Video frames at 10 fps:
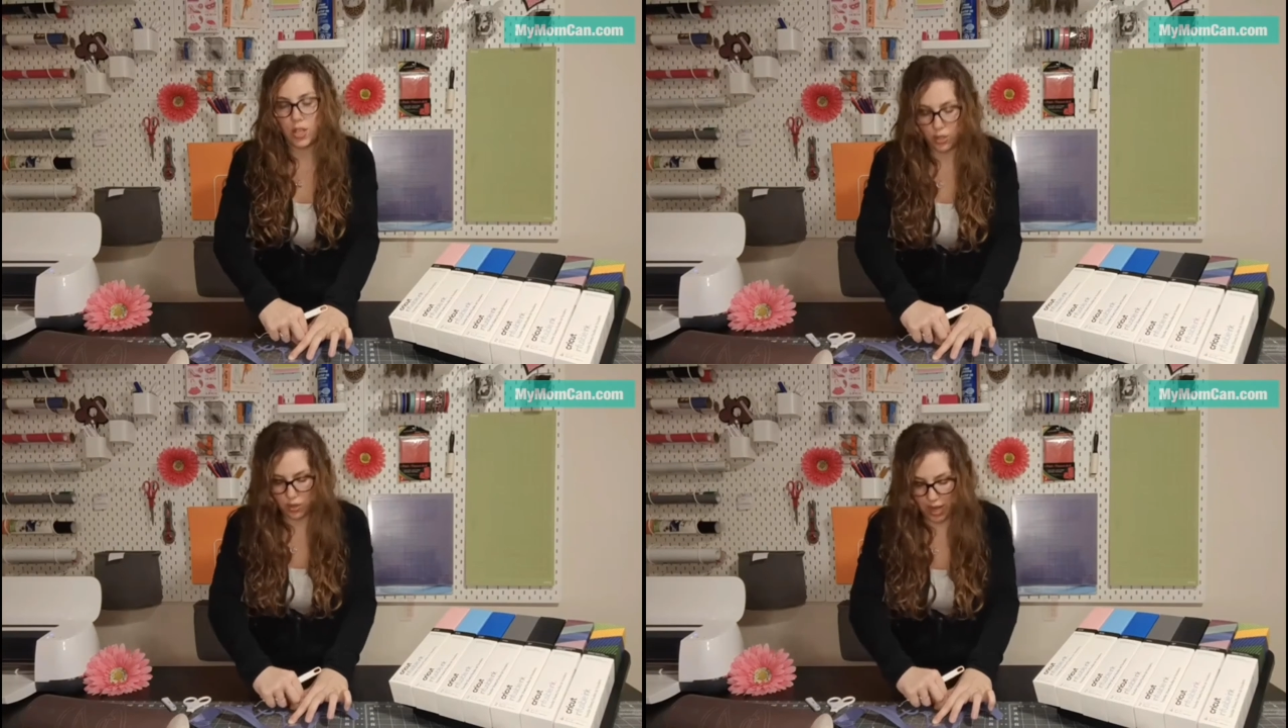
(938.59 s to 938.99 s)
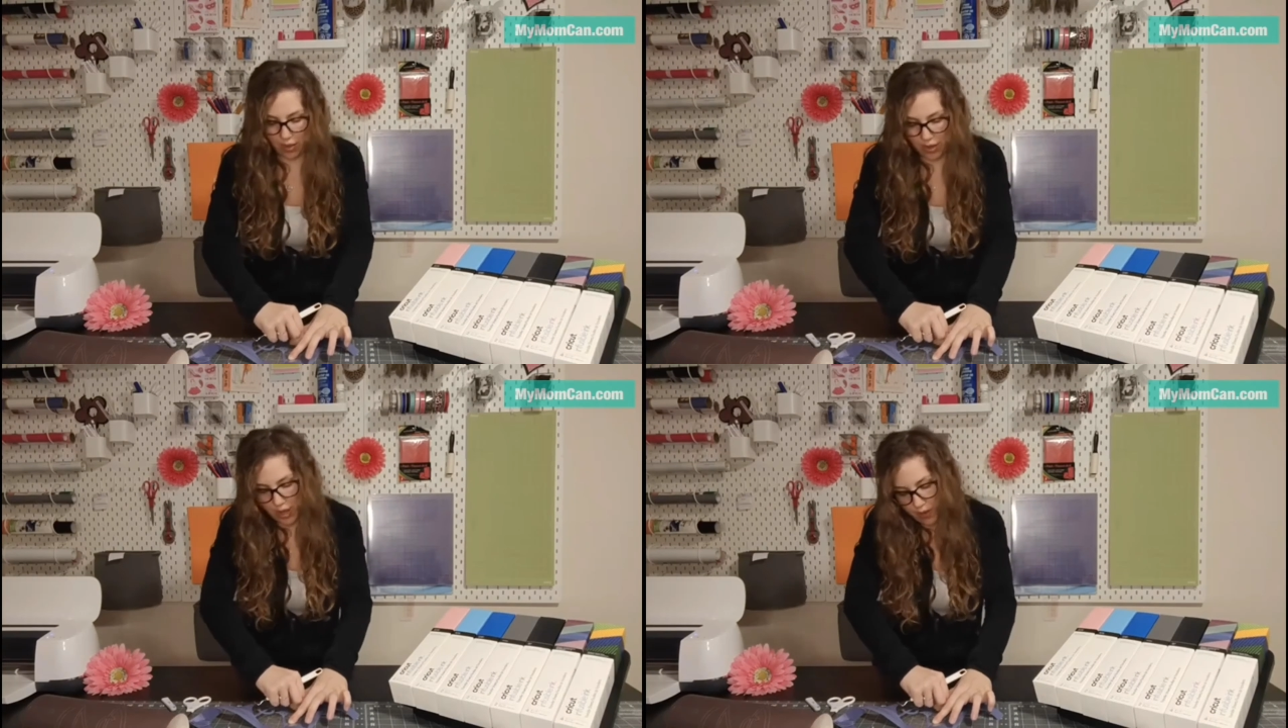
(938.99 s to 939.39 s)
So
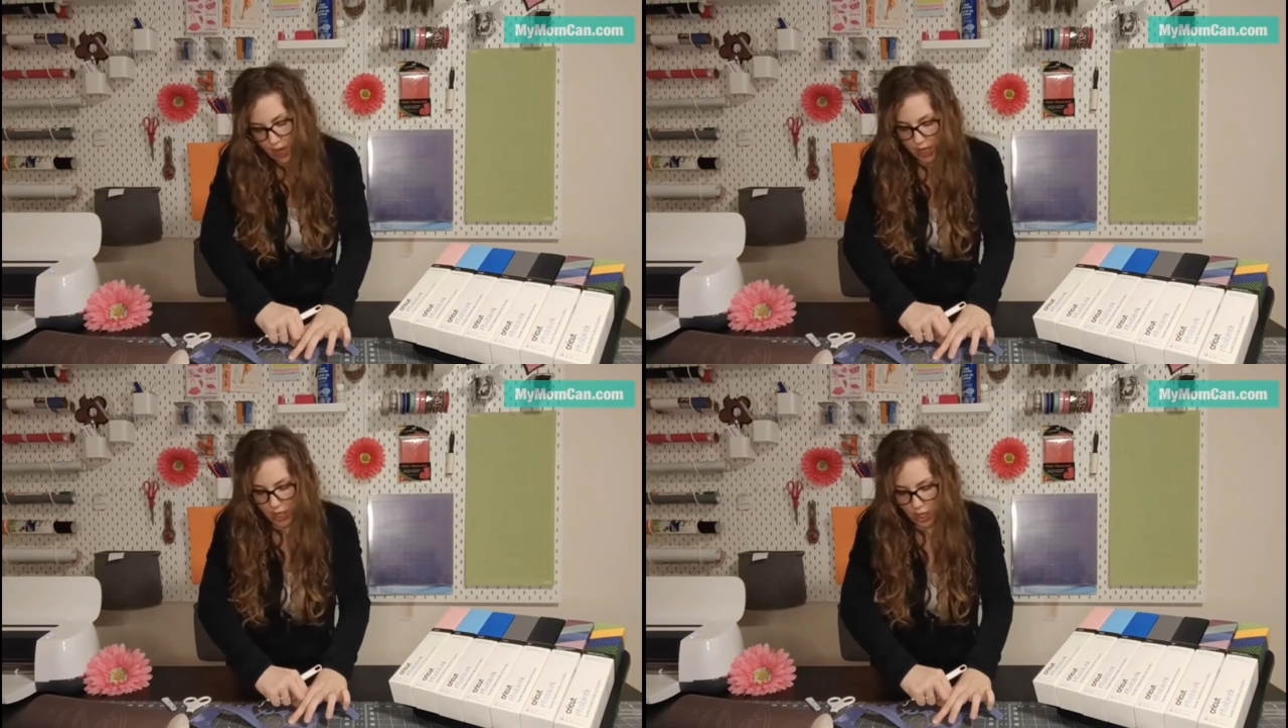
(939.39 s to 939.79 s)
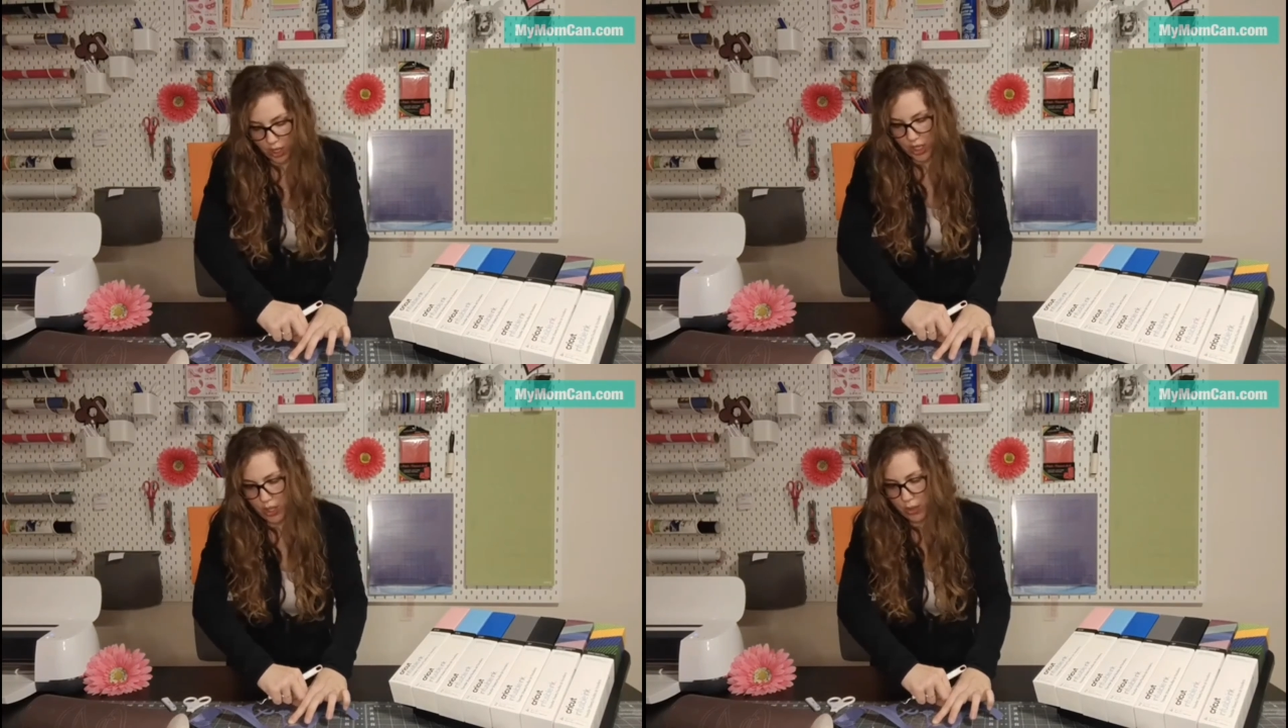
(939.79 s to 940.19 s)
now that I've kind of
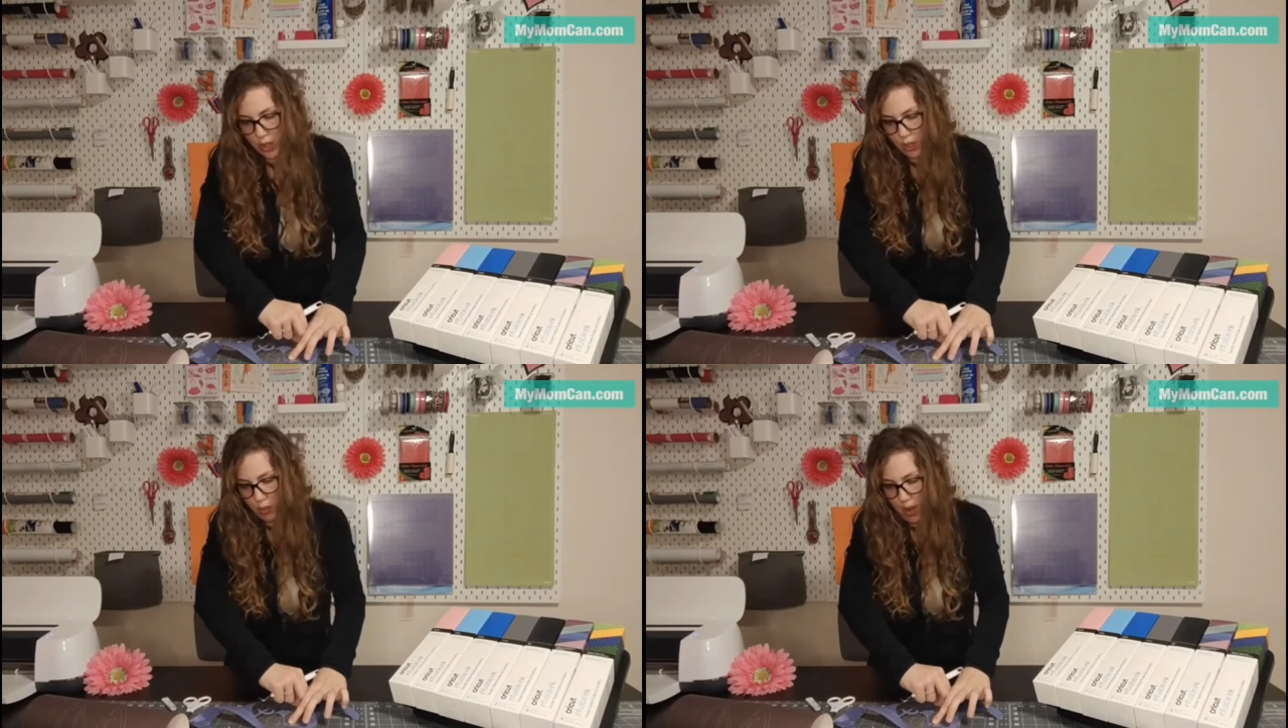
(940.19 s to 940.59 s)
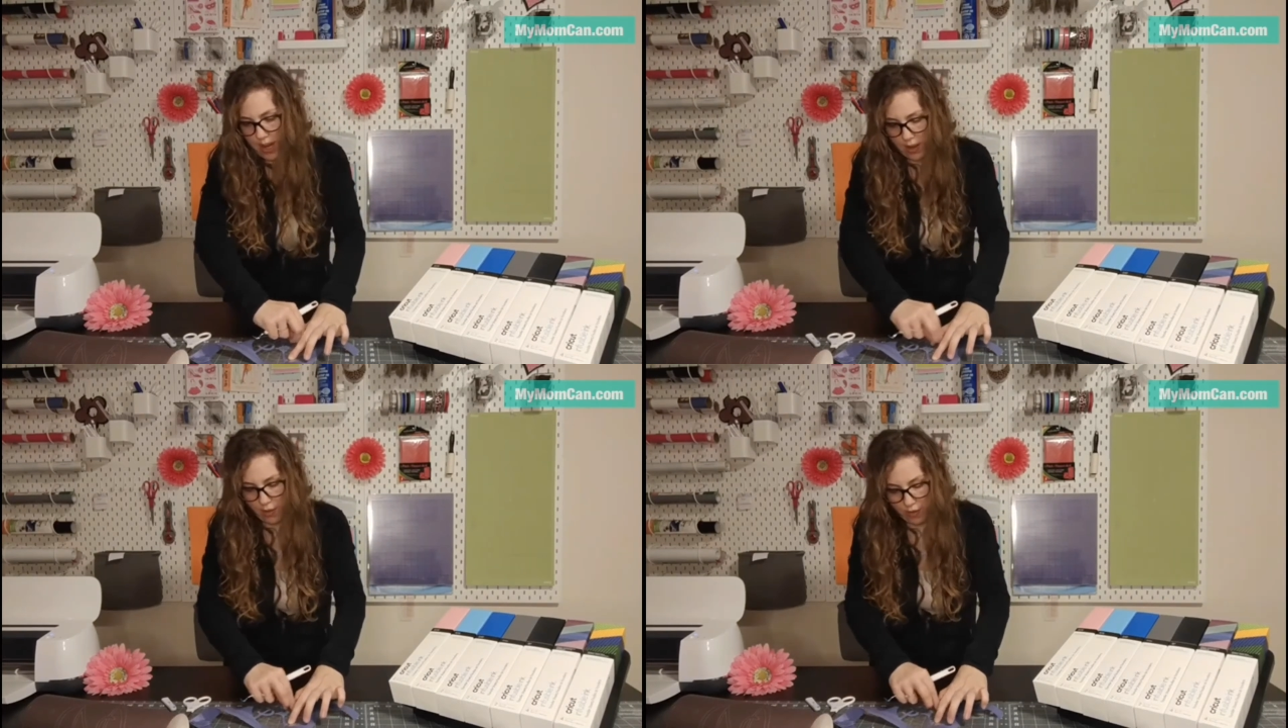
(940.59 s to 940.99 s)
gotten used to what
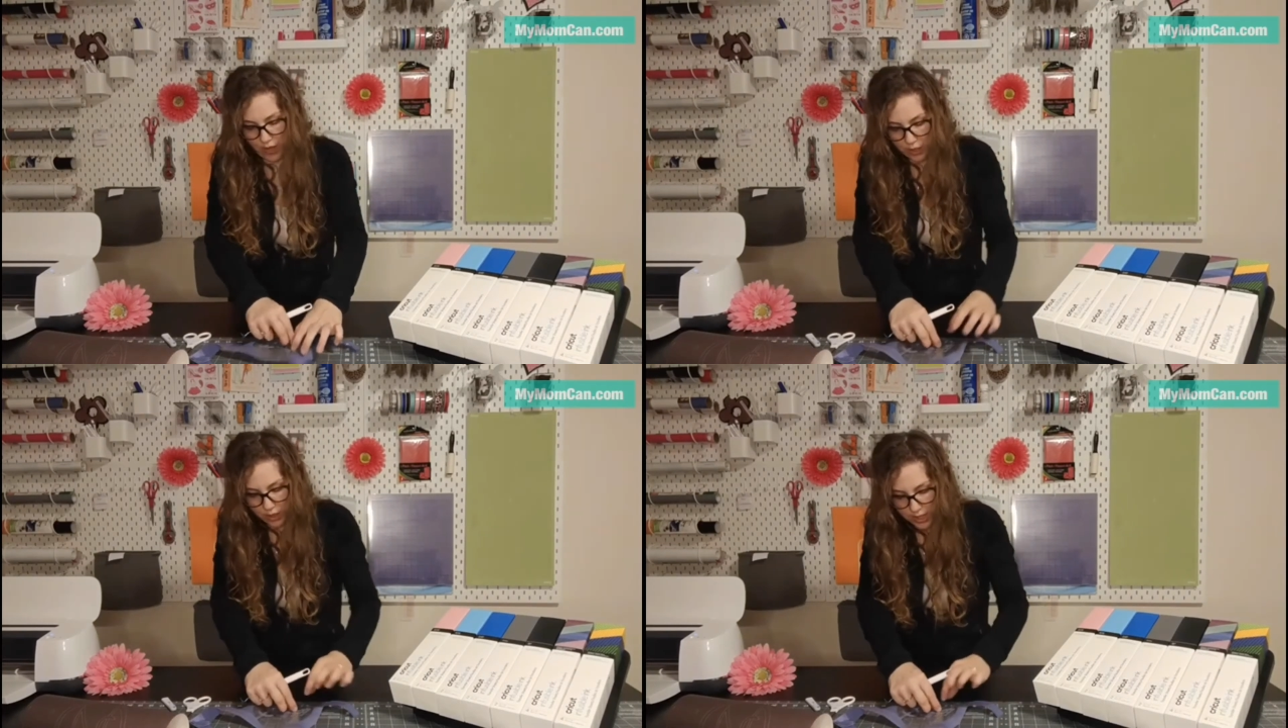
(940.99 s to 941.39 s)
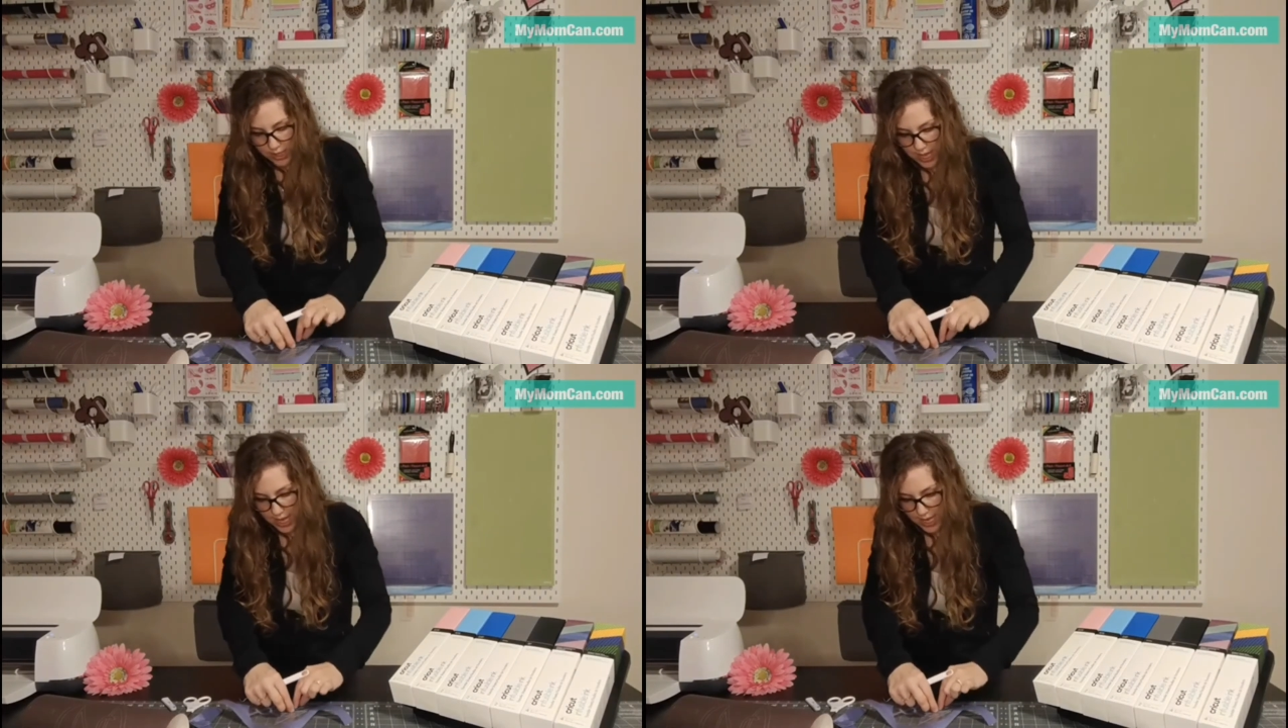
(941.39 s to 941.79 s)
it feels
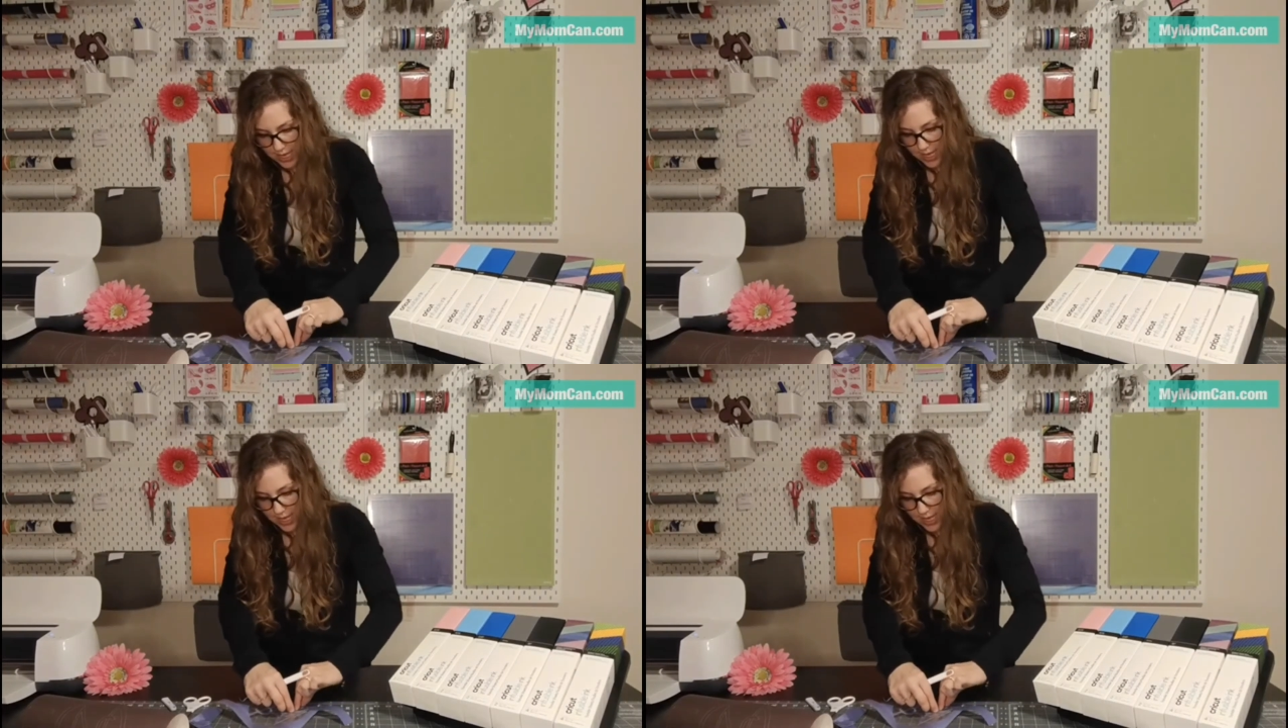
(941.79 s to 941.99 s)
like,